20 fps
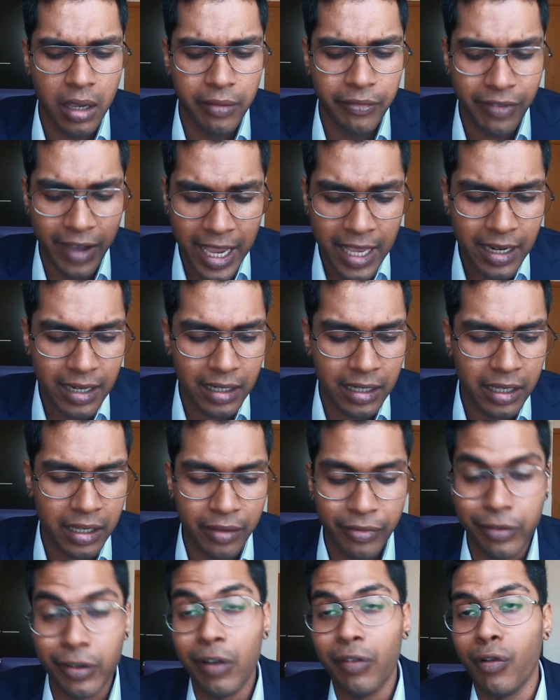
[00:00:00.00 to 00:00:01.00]
Finally,
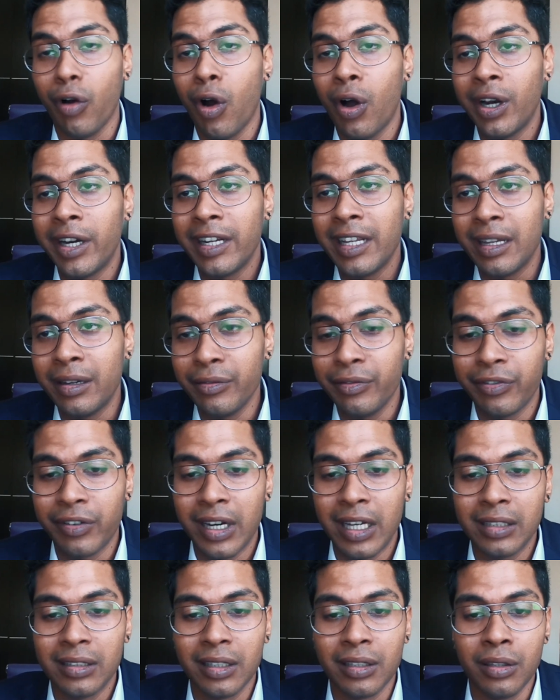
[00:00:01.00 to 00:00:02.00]
if you're already in
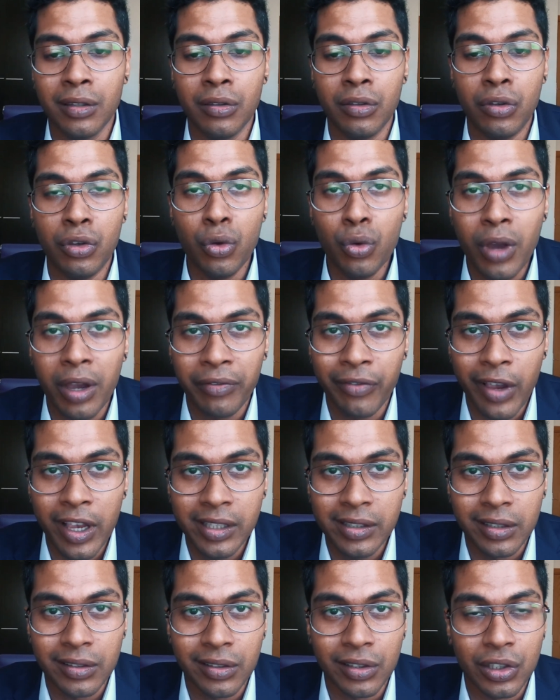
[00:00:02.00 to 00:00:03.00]
France and you have
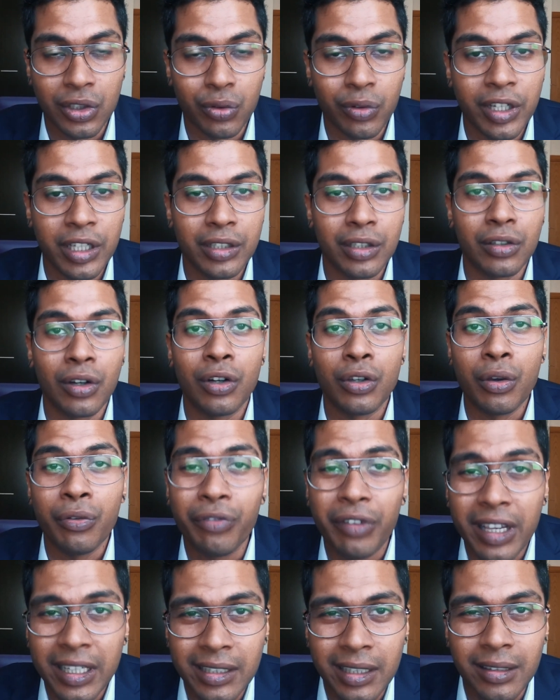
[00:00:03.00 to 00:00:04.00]
faced the situation, or you're
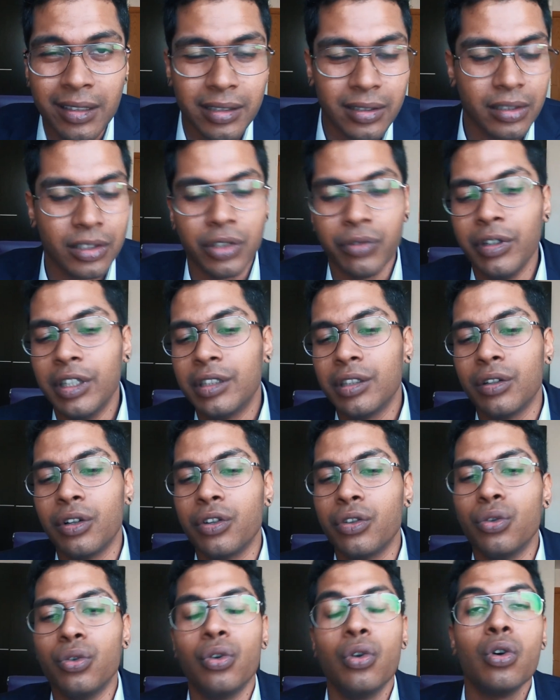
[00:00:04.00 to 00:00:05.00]
facing the situation, or
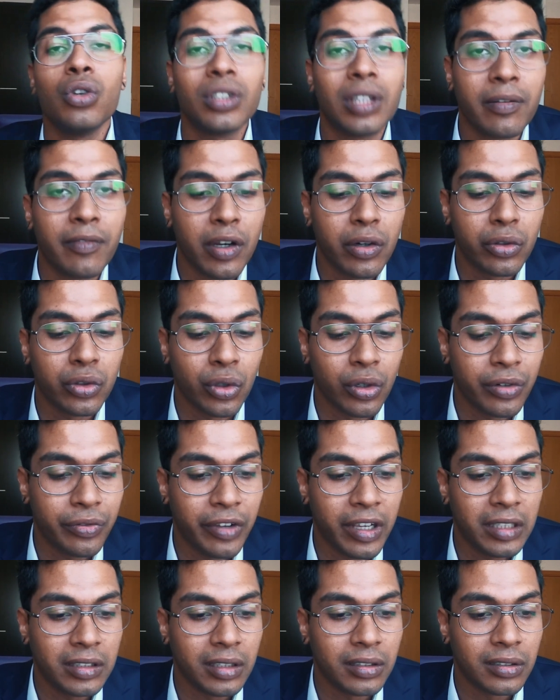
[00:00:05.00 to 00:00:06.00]
you know someone who's going to
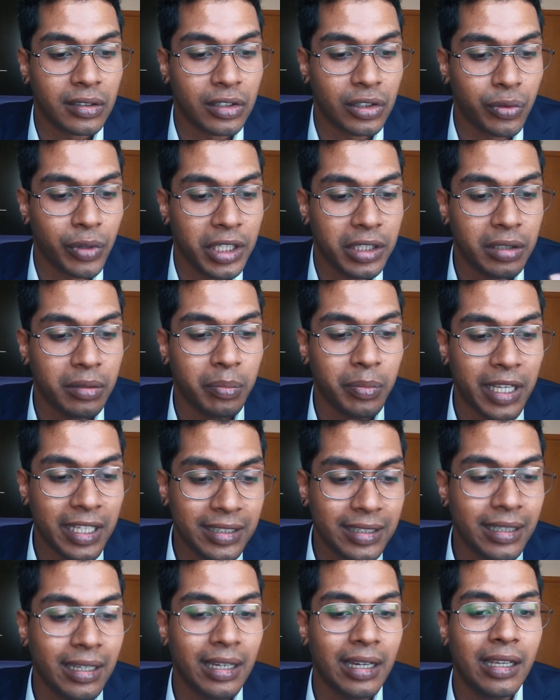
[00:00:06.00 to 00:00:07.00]
face the situation,
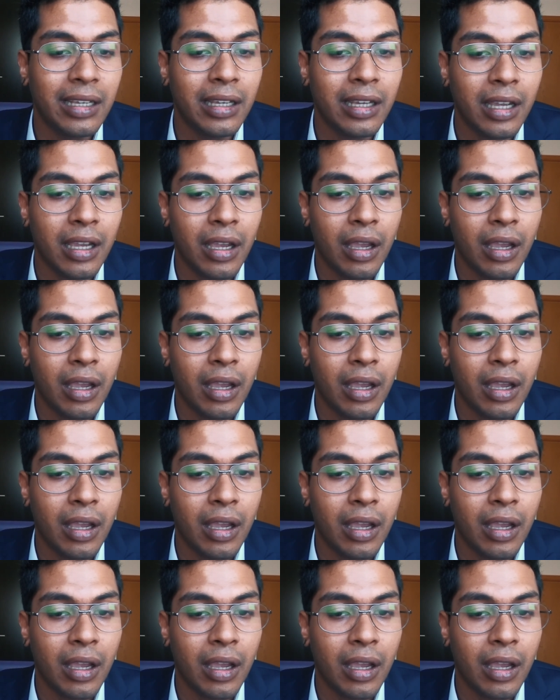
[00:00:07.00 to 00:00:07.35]
basically,